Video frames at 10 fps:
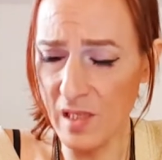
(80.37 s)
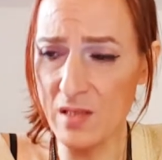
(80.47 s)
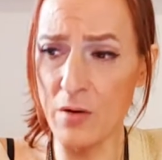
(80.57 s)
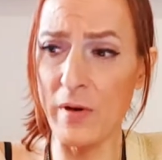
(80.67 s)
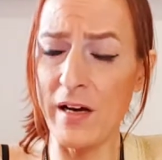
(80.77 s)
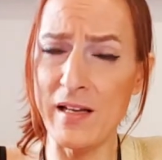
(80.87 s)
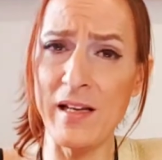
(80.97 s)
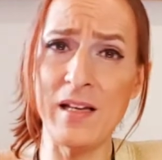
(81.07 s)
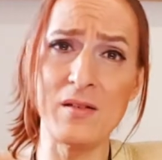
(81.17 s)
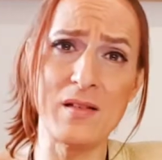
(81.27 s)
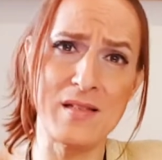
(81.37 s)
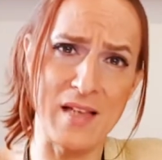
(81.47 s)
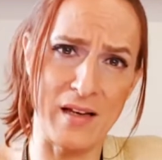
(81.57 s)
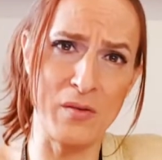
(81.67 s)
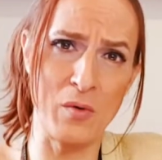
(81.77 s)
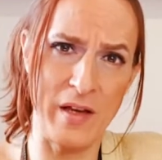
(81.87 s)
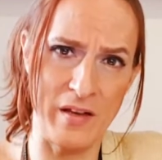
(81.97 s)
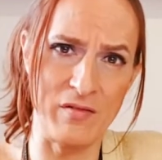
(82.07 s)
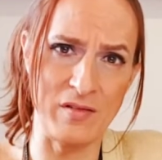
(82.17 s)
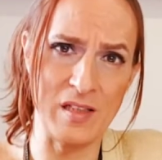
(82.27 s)
so we're heading into the second
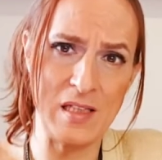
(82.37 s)
wave